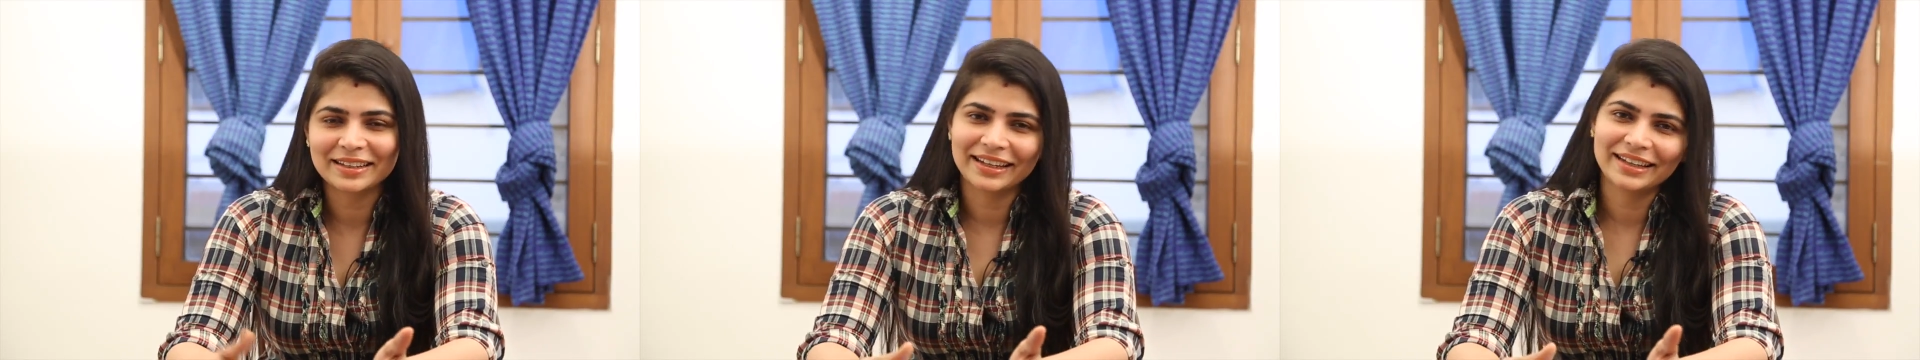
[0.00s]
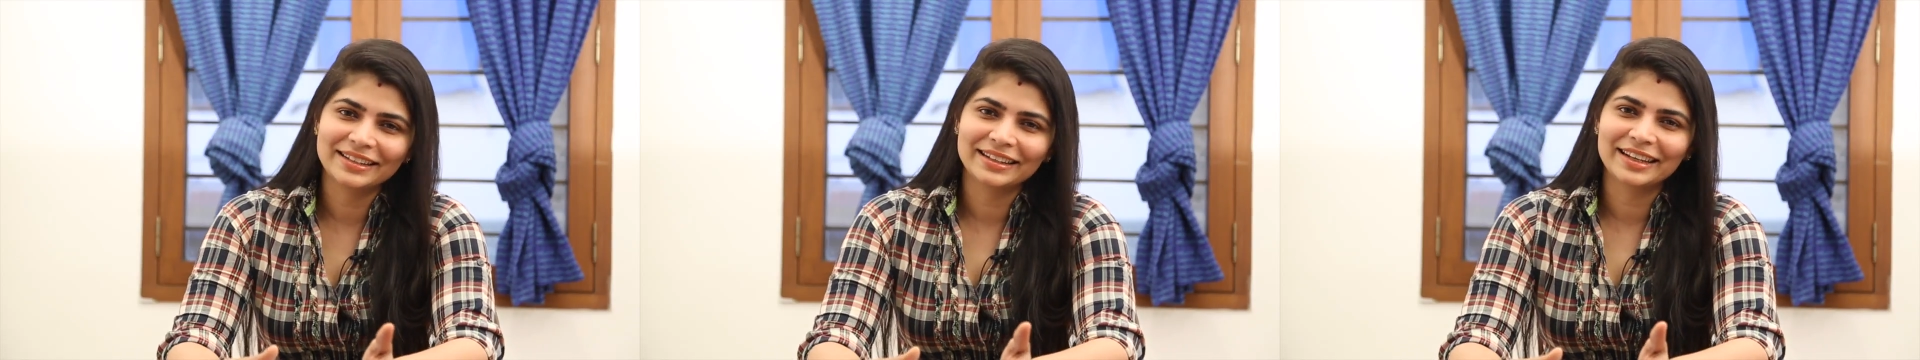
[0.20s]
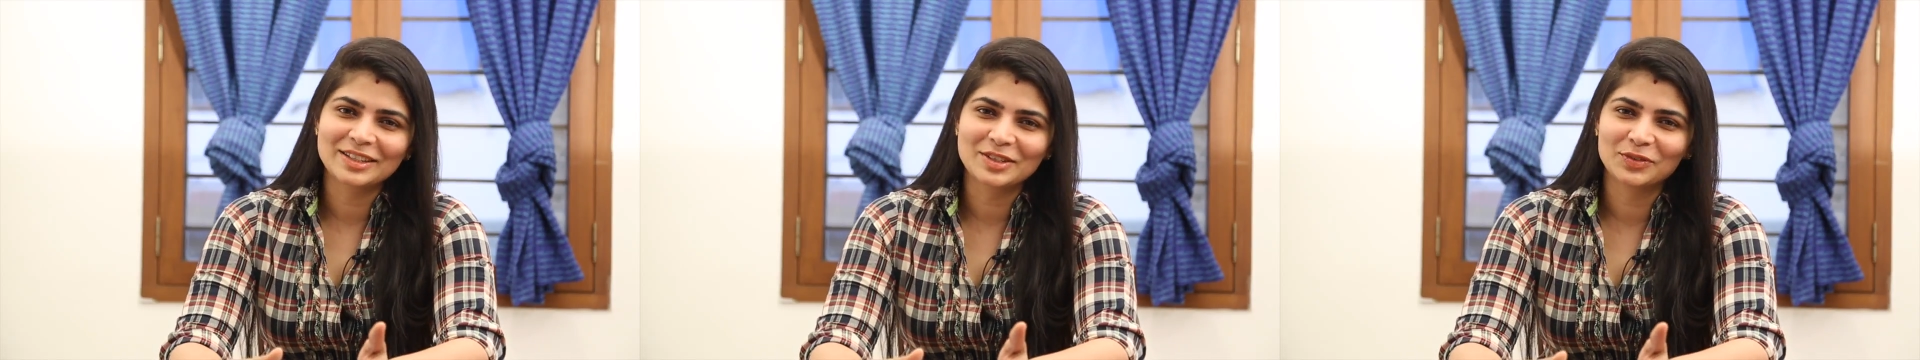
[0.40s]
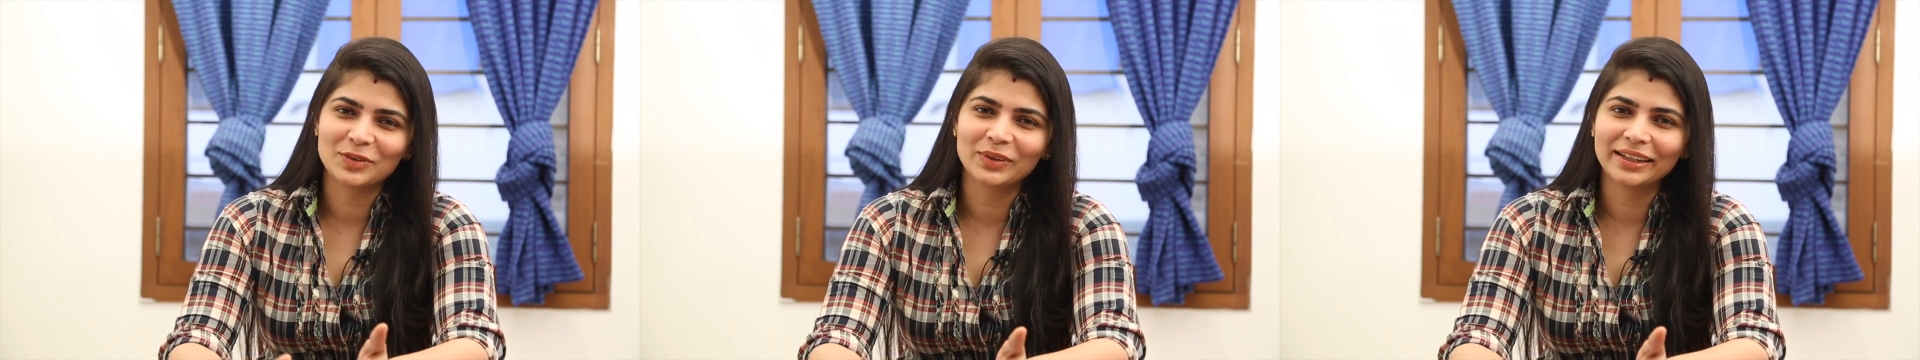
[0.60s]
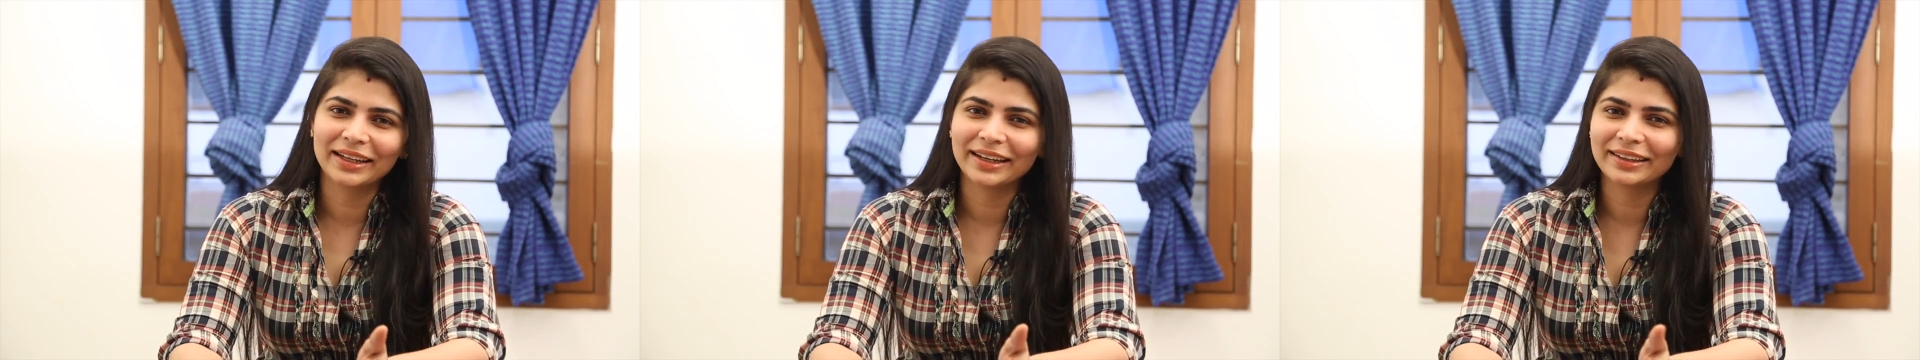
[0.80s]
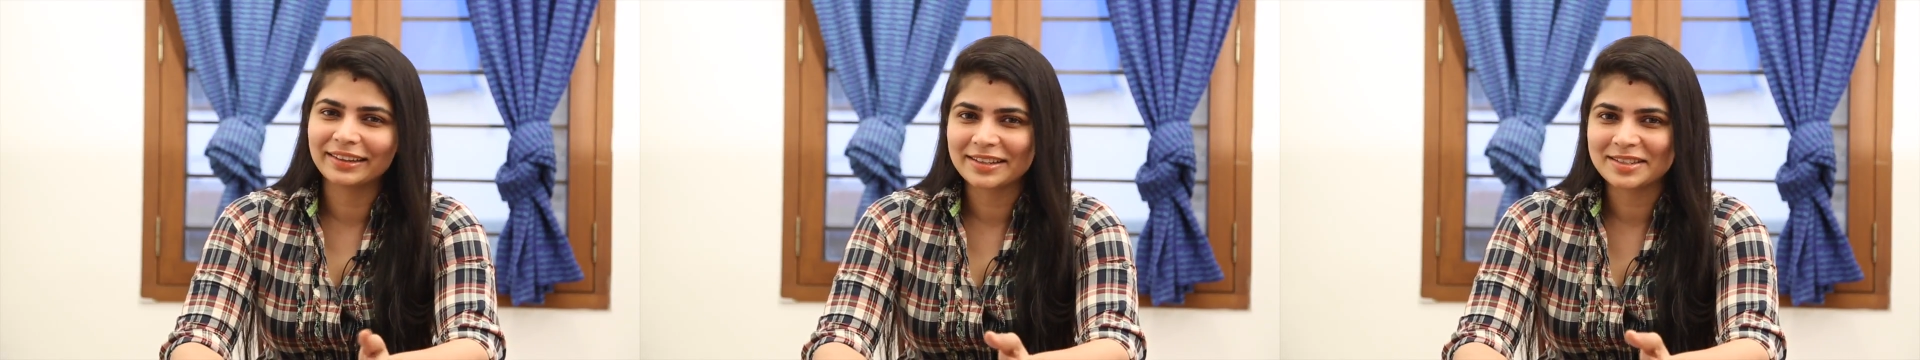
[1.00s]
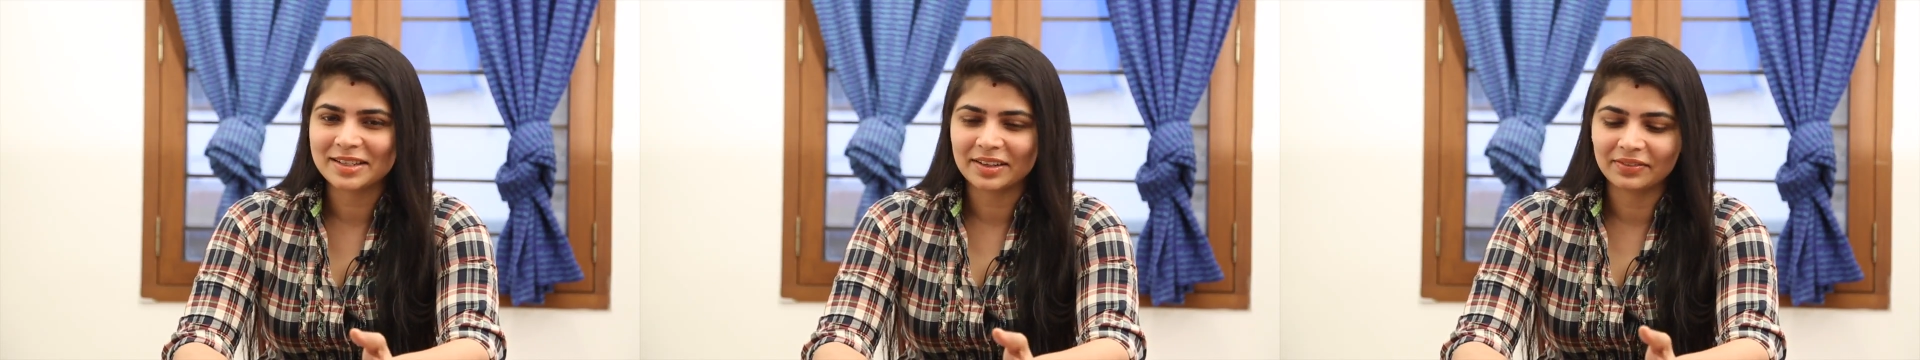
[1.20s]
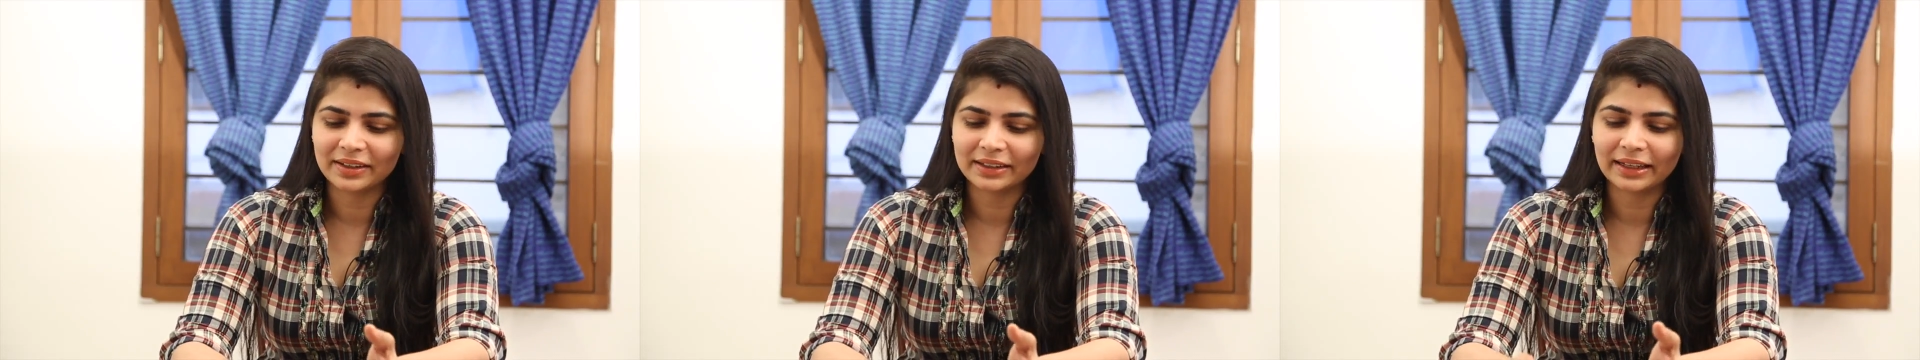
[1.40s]
getting exfoliated and
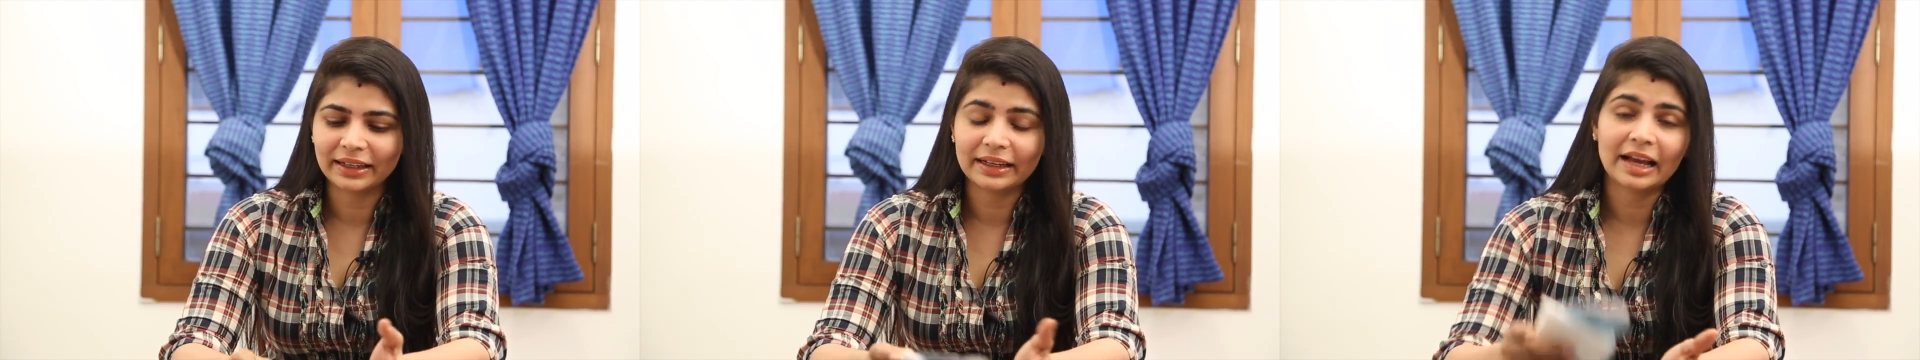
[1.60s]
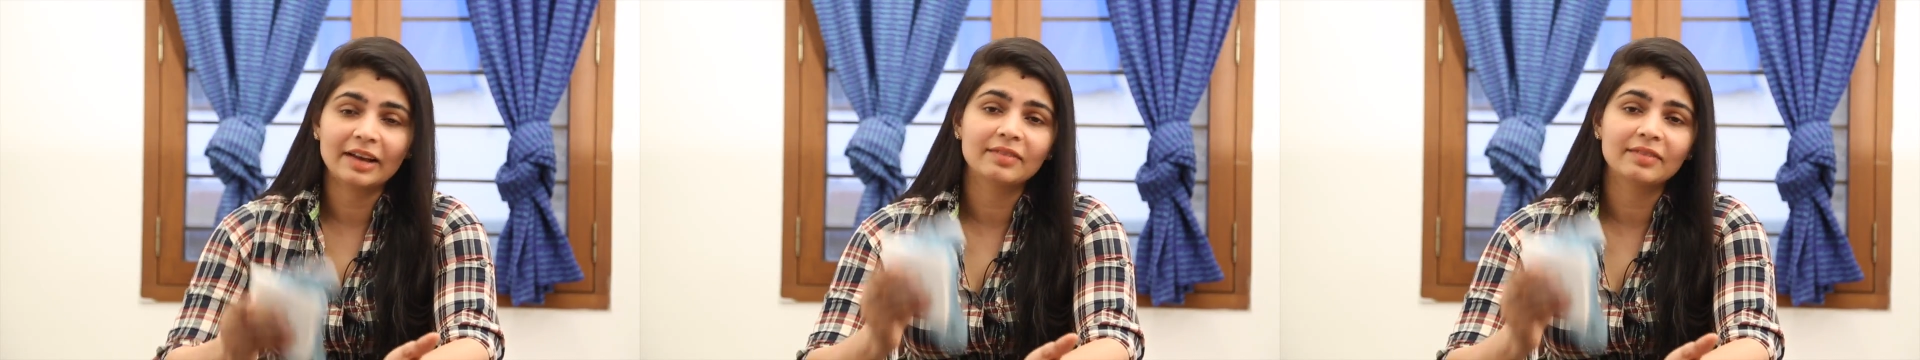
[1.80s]
stuff like that. I